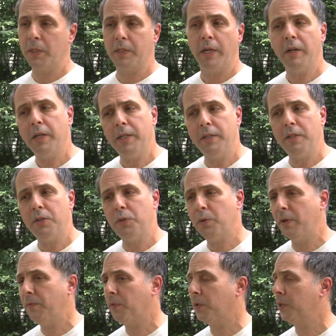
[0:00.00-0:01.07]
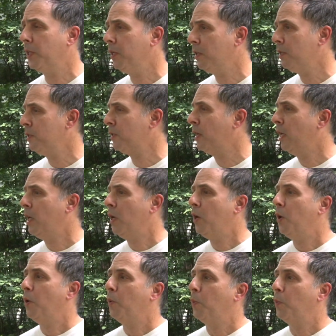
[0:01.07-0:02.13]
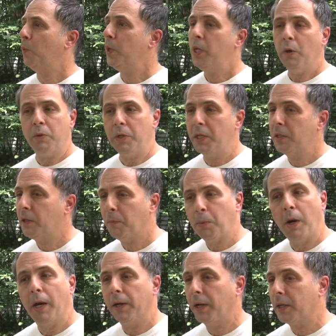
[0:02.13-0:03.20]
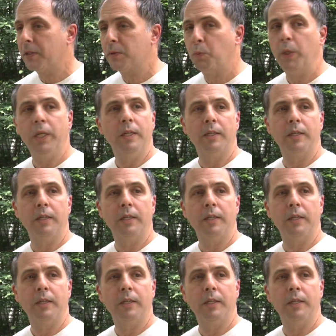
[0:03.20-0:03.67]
the dairy industry for years. We don't need their products.